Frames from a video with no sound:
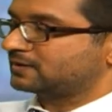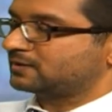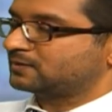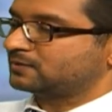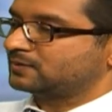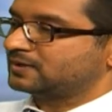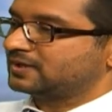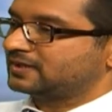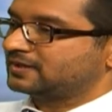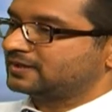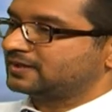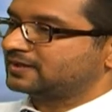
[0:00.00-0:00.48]

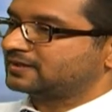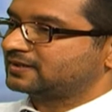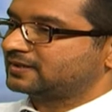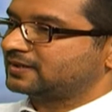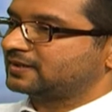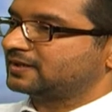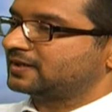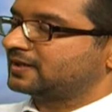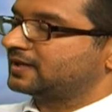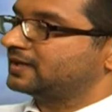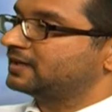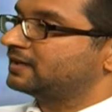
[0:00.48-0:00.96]
to detect
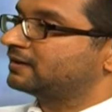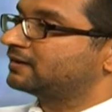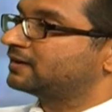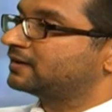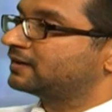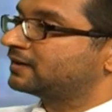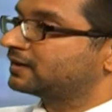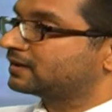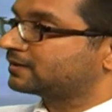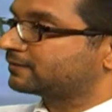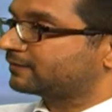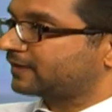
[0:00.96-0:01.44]
any
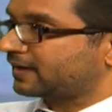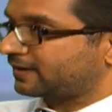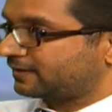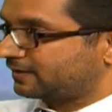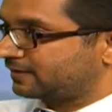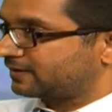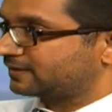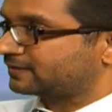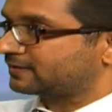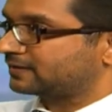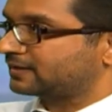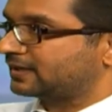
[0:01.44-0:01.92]
risk
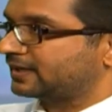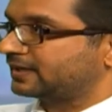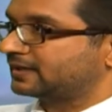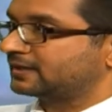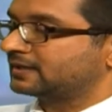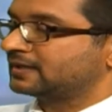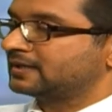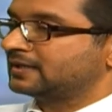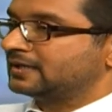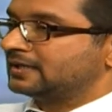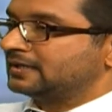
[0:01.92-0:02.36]
factors, like